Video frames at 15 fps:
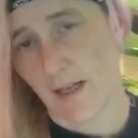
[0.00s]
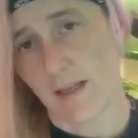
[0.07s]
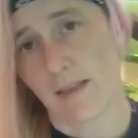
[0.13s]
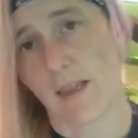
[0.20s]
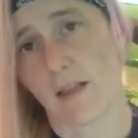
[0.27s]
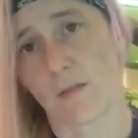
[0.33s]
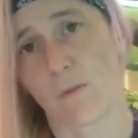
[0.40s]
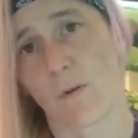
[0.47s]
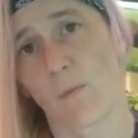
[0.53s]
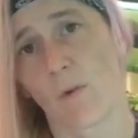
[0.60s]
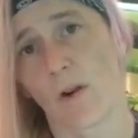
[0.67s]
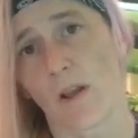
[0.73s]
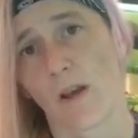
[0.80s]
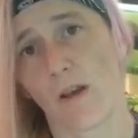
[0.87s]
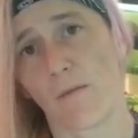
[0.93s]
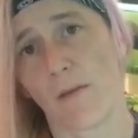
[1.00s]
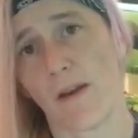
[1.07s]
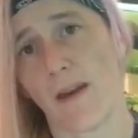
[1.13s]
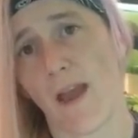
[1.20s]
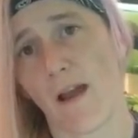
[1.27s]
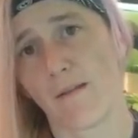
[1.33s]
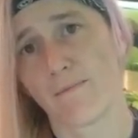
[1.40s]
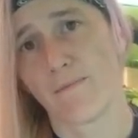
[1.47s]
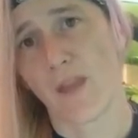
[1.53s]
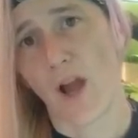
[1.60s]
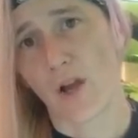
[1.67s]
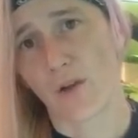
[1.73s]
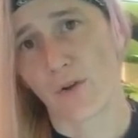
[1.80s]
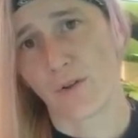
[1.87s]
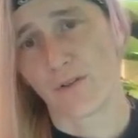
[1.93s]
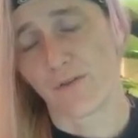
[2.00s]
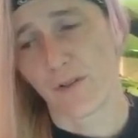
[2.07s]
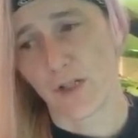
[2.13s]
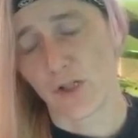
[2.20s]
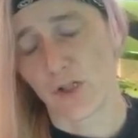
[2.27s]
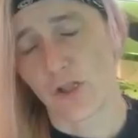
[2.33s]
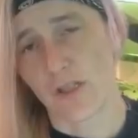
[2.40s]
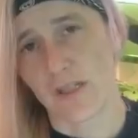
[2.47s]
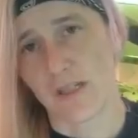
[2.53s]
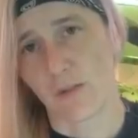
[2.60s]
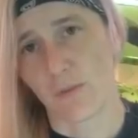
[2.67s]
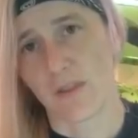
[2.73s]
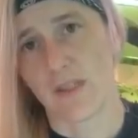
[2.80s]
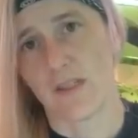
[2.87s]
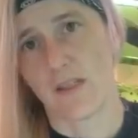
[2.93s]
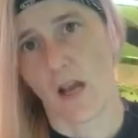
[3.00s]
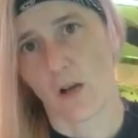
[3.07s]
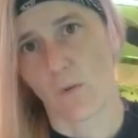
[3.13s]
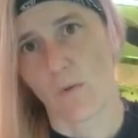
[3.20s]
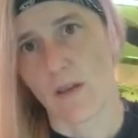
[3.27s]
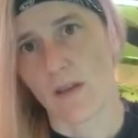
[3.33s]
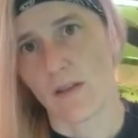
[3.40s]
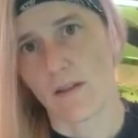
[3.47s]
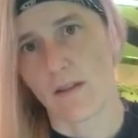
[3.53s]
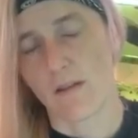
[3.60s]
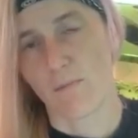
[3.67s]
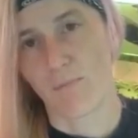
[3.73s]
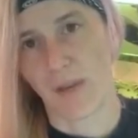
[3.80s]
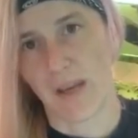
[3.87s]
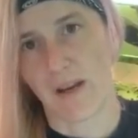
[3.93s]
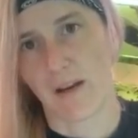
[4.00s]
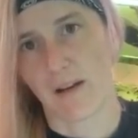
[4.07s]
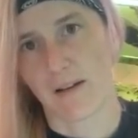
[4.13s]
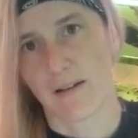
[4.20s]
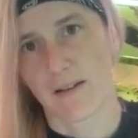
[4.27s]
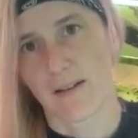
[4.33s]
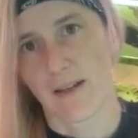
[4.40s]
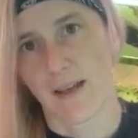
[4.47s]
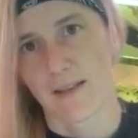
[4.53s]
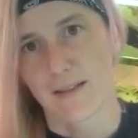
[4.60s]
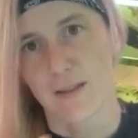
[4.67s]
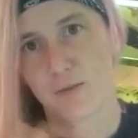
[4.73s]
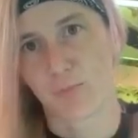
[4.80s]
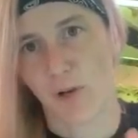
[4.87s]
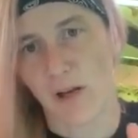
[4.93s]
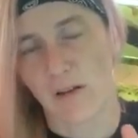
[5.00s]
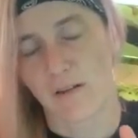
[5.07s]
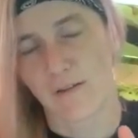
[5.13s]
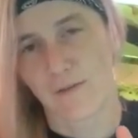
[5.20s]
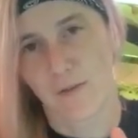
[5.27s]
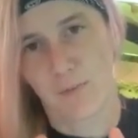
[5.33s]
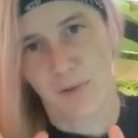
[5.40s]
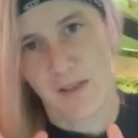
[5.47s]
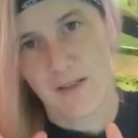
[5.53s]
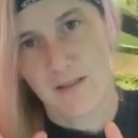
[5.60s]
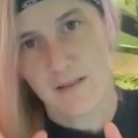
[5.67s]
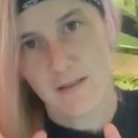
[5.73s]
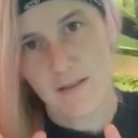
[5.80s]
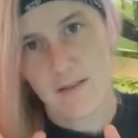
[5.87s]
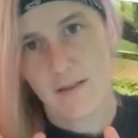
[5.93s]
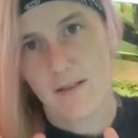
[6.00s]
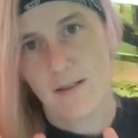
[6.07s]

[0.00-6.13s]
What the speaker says: that's what I'm working on right now. Not goldfish to deal with the duckweed that the bear has spread all over the place.